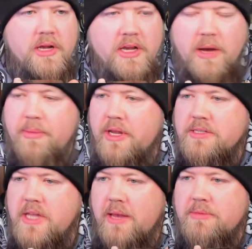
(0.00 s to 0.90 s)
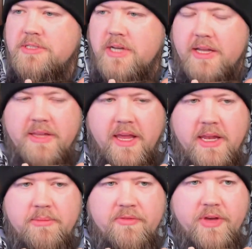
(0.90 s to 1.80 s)
Company's name is
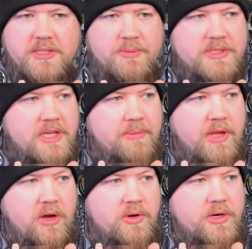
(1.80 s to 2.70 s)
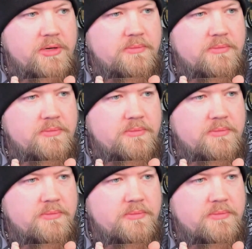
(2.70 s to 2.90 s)
Titanium Investments. I'm the owner.